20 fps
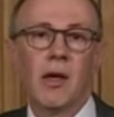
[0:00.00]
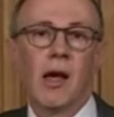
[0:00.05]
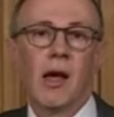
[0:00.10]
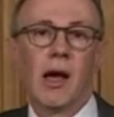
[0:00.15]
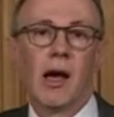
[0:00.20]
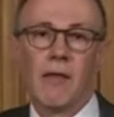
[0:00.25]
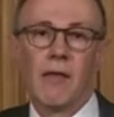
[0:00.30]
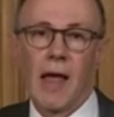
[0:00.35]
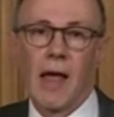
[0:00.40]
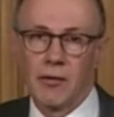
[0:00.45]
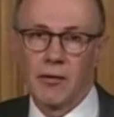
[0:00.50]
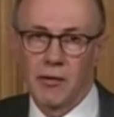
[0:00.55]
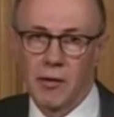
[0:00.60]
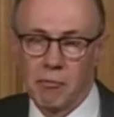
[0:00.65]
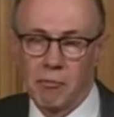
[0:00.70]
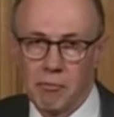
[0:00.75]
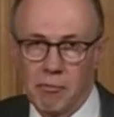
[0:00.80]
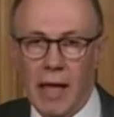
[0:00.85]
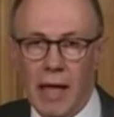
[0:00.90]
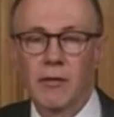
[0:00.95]
That's
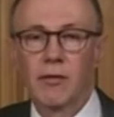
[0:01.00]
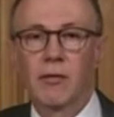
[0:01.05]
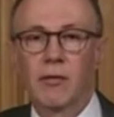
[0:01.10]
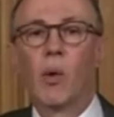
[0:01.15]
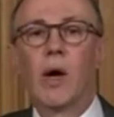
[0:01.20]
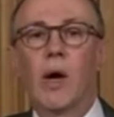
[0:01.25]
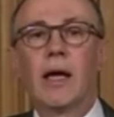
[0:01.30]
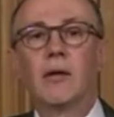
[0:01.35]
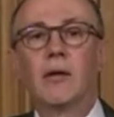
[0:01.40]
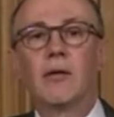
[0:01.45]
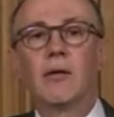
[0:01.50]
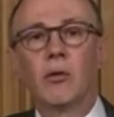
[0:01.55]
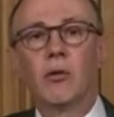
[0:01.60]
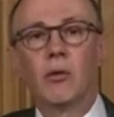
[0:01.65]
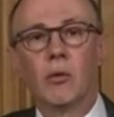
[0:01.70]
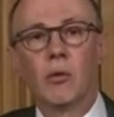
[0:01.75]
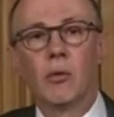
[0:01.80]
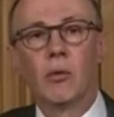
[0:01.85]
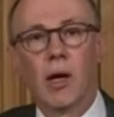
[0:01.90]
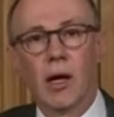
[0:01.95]
the best way
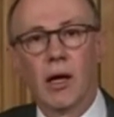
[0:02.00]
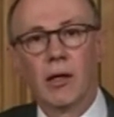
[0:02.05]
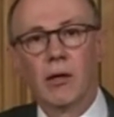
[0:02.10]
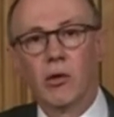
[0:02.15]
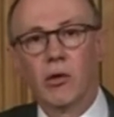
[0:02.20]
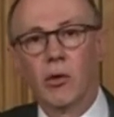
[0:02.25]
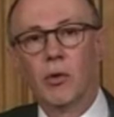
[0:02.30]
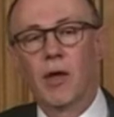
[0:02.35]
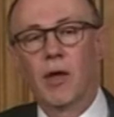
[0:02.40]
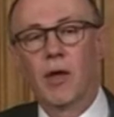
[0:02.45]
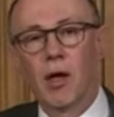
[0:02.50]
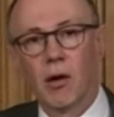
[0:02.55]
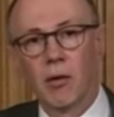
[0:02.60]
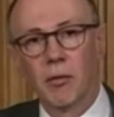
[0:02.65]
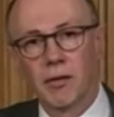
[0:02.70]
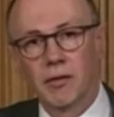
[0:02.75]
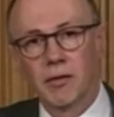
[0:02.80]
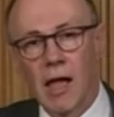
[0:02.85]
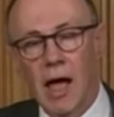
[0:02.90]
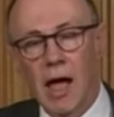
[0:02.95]
to use
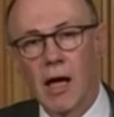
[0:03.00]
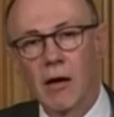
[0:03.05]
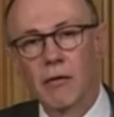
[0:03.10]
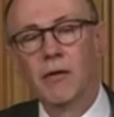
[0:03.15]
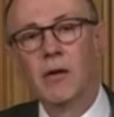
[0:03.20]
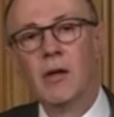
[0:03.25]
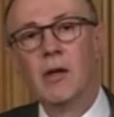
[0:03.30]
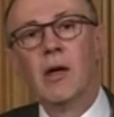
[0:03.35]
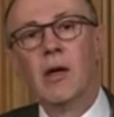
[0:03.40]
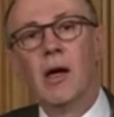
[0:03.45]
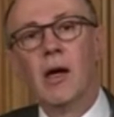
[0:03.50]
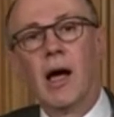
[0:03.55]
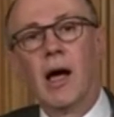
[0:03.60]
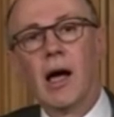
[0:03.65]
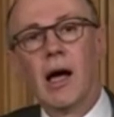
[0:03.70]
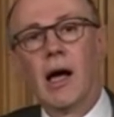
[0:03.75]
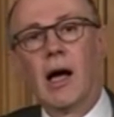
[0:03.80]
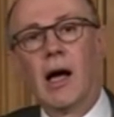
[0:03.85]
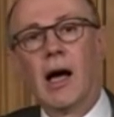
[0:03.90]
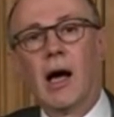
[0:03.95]
our staff.
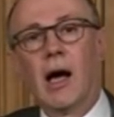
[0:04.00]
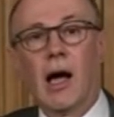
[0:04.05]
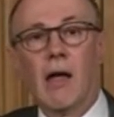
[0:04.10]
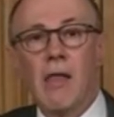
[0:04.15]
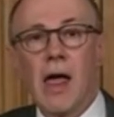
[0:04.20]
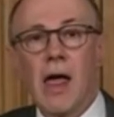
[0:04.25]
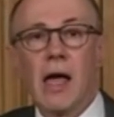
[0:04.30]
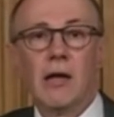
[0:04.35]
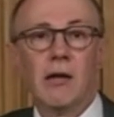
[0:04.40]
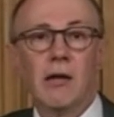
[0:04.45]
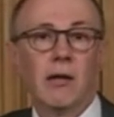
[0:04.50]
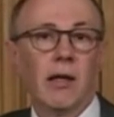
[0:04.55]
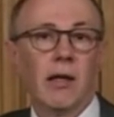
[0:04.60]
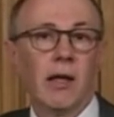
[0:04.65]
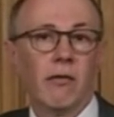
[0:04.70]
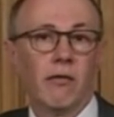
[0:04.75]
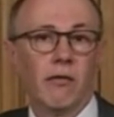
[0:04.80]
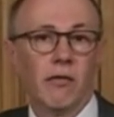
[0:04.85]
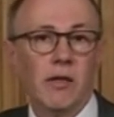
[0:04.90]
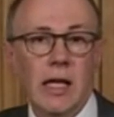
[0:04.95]
And then,
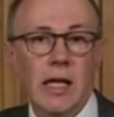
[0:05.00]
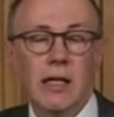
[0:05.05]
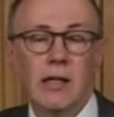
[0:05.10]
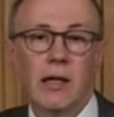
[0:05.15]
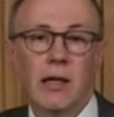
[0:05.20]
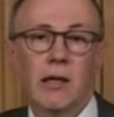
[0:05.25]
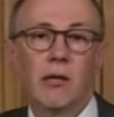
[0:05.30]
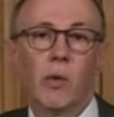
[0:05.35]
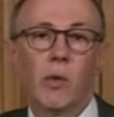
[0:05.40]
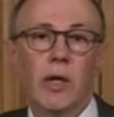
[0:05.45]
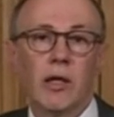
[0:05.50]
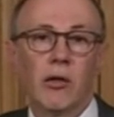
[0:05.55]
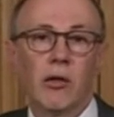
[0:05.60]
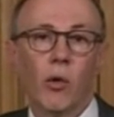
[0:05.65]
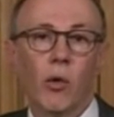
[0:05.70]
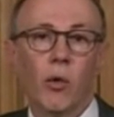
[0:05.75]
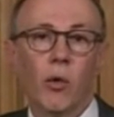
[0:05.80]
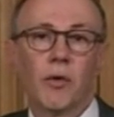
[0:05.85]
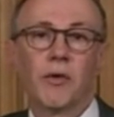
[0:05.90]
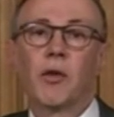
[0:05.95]
if needed, we
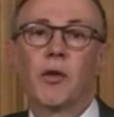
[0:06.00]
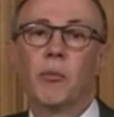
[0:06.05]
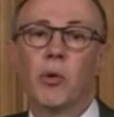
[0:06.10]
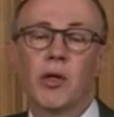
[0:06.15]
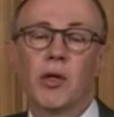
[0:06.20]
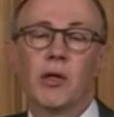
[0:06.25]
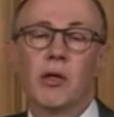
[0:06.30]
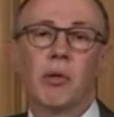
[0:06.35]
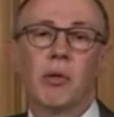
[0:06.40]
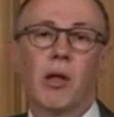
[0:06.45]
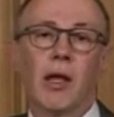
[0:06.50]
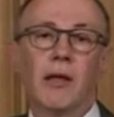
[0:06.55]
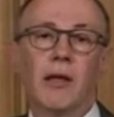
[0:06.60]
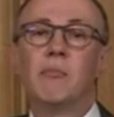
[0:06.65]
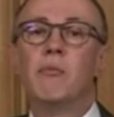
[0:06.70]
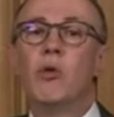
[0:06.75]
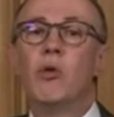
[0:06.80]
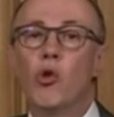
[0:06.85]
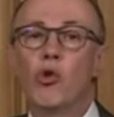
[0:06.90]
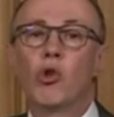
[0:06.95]
can also put in
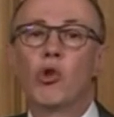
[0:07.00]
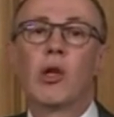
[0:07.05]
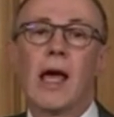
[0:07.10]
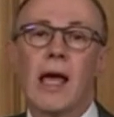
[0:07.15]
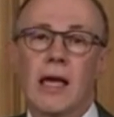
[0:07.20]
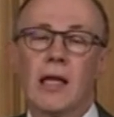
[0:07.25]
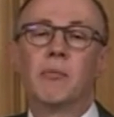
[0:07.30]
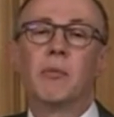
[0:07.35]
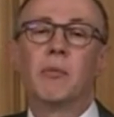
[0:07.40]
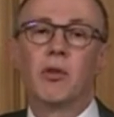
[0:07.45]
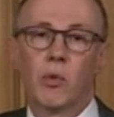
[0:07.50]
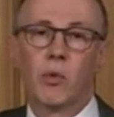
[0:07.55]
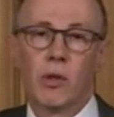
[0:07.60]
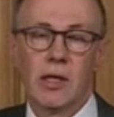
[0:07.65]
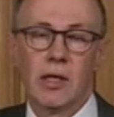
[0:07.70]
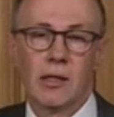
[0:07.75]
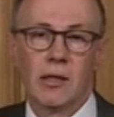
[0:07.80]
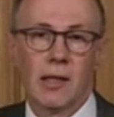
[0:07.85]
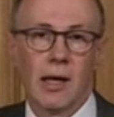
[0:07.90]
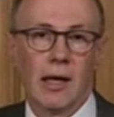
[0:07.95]
place mutual aid
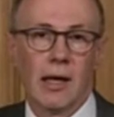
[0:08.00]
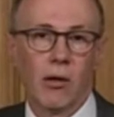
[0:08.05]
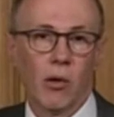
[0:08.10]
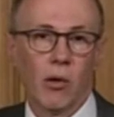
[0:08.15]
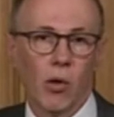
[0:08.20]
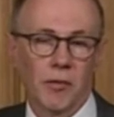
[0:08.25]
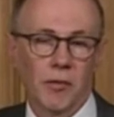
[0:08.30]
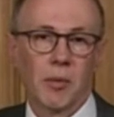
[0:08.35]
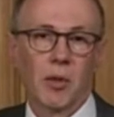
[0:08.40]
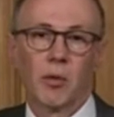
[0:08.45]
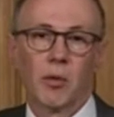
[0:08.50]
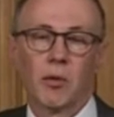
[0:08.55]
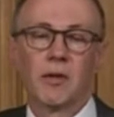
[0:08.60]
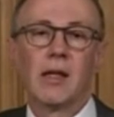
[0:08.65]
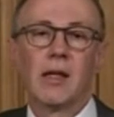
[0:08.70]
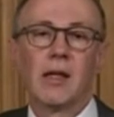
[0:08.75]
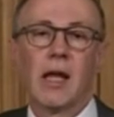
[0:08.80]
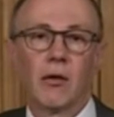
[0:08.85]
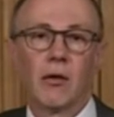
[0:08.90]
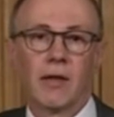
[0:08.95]
between
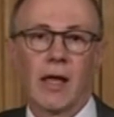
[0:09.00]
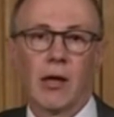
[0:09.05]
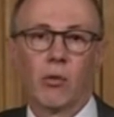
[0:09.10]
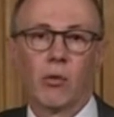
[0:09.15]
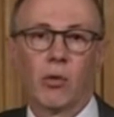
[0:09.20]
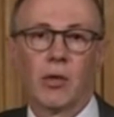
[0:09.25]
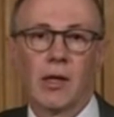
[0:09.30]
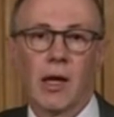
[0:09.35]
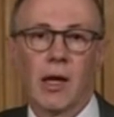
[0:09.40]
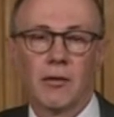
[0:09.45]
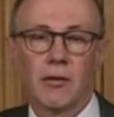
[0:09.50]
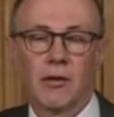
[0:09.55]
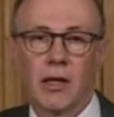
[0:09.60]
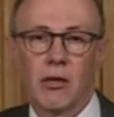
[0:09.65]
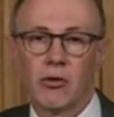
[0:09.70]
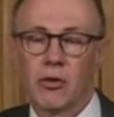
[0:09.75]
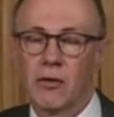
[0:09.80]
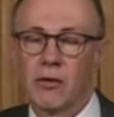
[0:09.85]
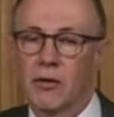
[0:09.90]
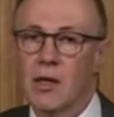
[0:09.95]
hospitals and healthcare
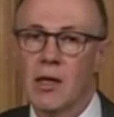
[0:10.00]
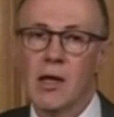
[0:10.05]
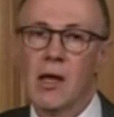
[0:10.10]
organisations.